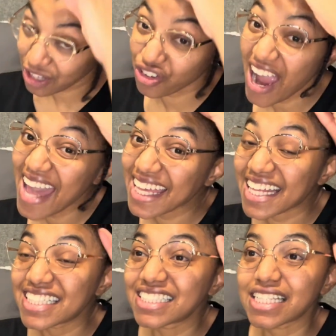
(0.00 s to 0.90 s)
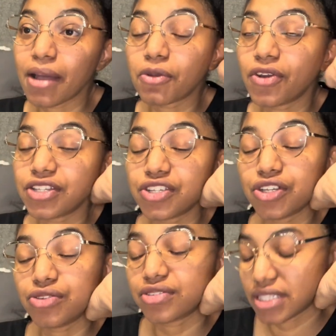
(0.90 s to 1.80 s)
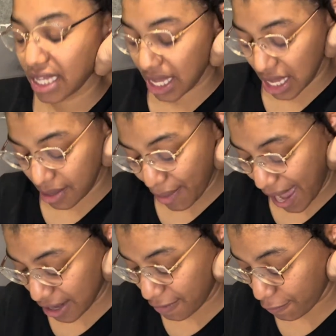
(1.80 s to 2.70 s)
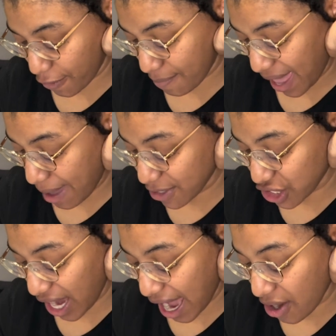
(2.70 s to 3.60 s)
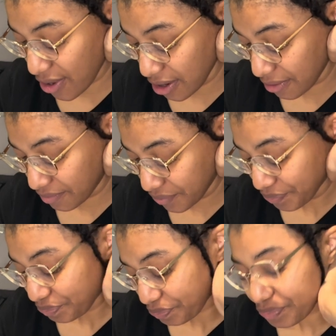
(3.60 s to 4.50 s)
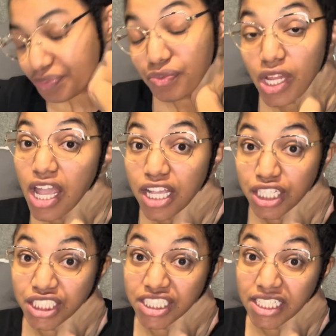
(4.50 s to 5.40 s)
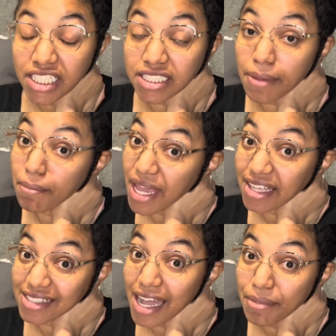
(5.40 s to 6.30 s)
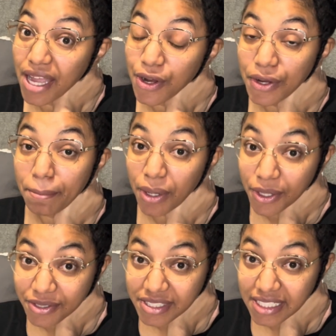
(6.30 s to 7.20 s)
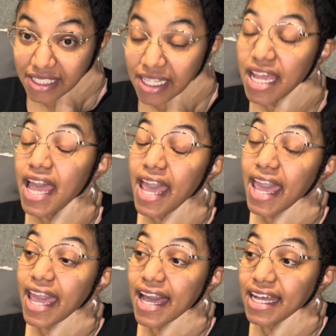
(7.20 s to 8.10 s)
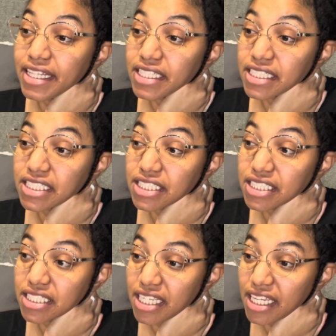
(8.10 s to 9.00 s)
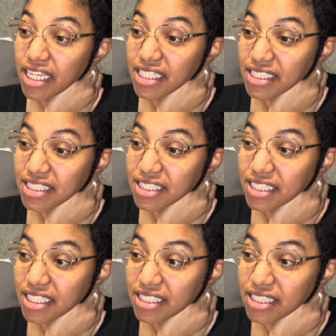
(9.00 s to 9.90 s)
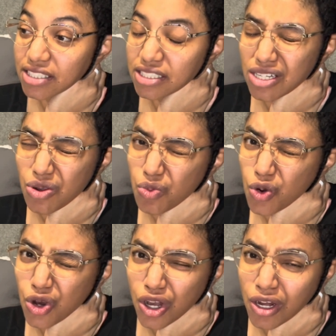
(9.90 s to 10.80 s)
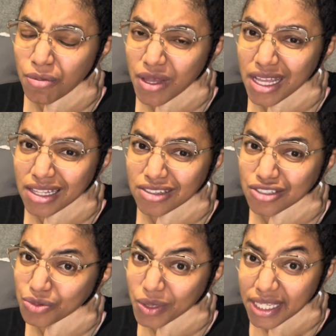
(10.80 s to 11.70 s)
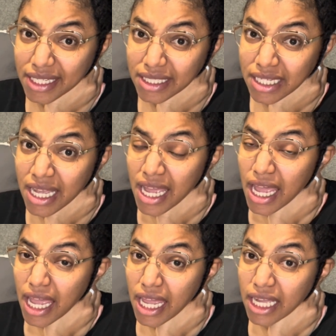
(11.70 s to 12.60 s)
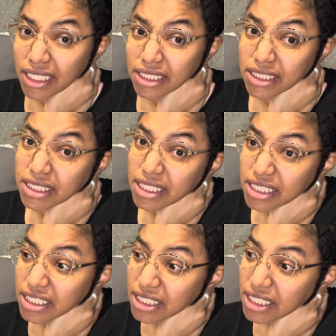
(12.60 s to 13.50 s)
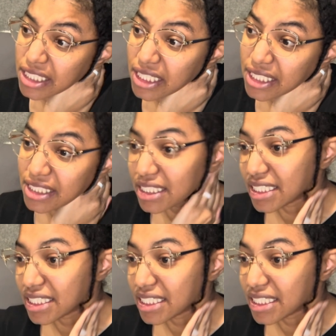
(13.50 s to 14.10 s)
dragons. I'm going to use the pattern from Amateur Hour. She is amazing. I met her in person and she is just so warm and sweet, and she is